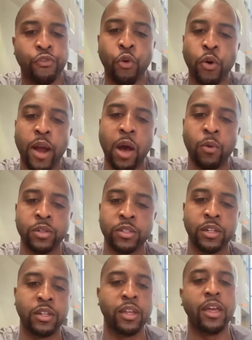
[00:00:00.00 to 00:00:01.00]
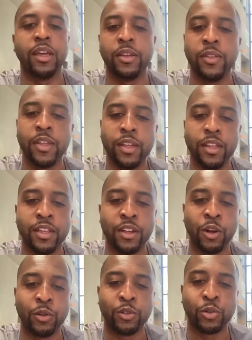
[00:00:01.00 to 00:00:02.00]
four hours a day, you
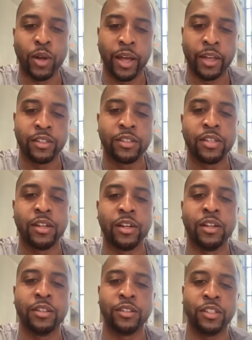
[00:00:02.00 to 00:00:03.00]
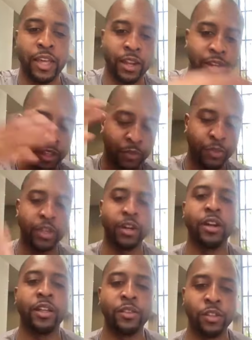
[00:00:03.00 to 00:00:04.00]
know, trying to get in
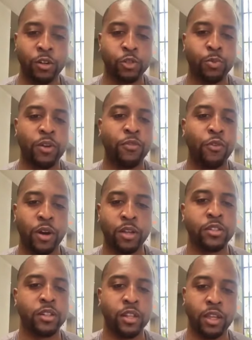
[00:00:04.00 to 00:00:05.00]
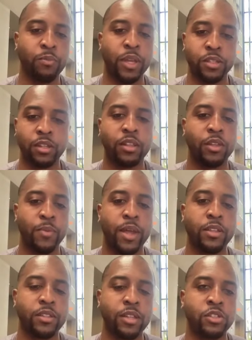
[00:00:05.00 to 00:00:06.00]
there and, you know, spend four hours a day, basically
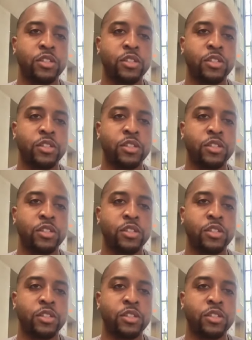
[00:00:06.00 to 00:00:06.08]
meditate.